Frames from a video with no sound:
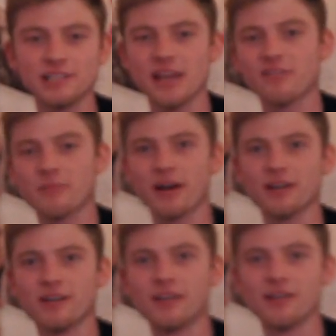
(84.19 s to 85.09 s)

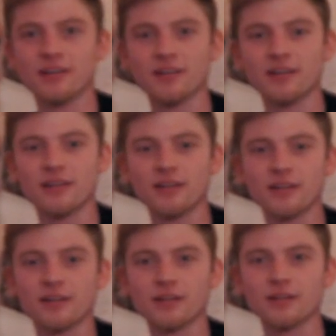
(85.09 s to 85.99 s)
Actually, you're over
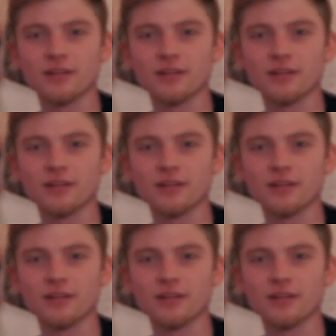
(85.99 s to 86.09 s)
here.